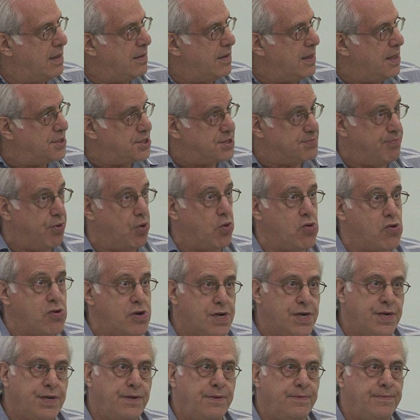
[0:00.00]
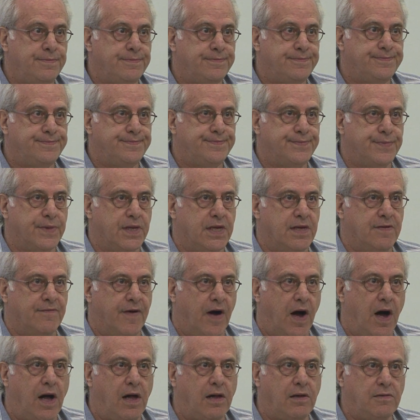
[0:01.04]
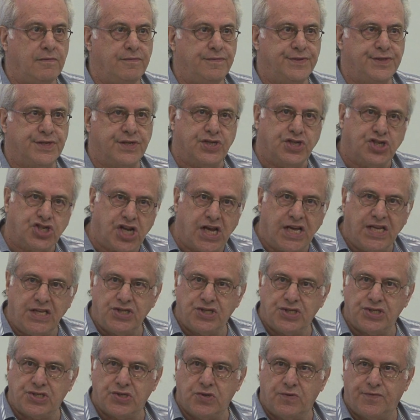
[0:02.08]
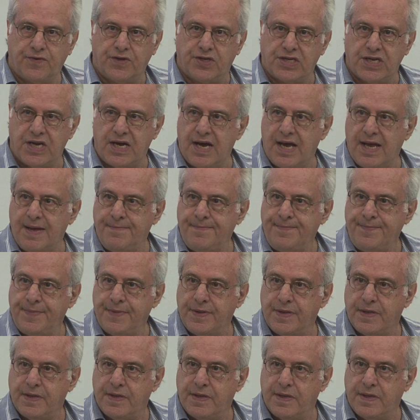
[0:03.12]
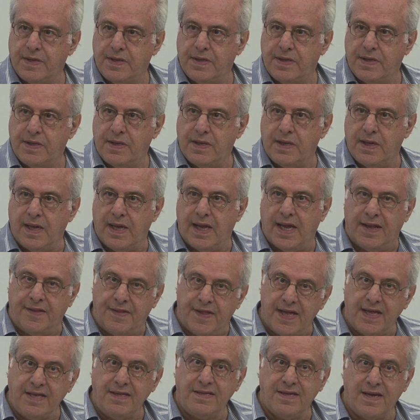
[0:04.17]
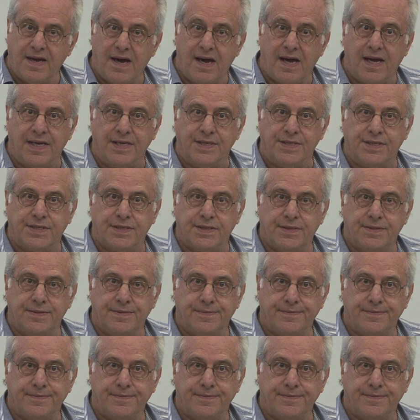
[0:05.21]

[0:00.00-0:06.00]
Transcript: is born, evolves, and changes over time, and then dies.